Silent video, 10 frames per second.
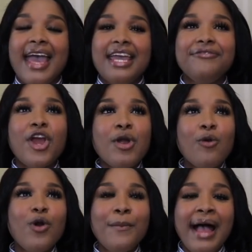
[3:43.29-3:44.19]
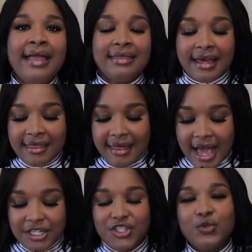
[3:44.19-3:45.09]
if you're a woman
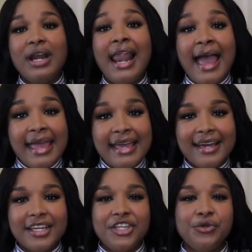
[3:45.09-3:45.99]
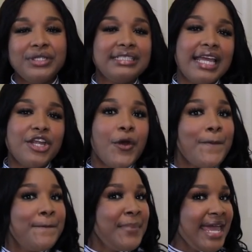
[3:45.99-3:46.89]
that you like, you would say, you know,
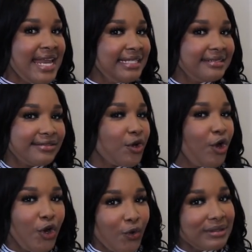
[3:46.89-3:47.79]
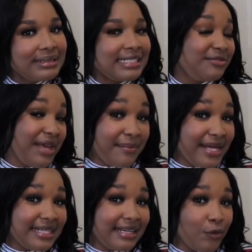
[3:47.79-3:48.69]
men's cologne smell
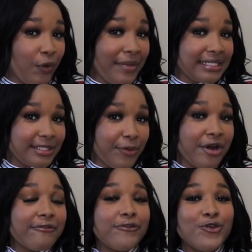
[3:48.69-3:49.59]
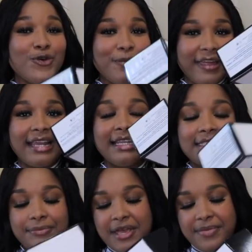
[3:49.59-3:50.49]
better than women's perfume, then
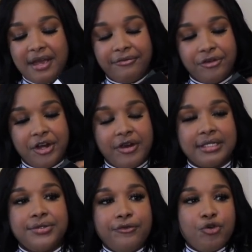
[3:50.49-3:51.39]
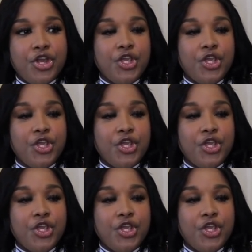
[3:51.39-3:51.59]
this may be a fragrance for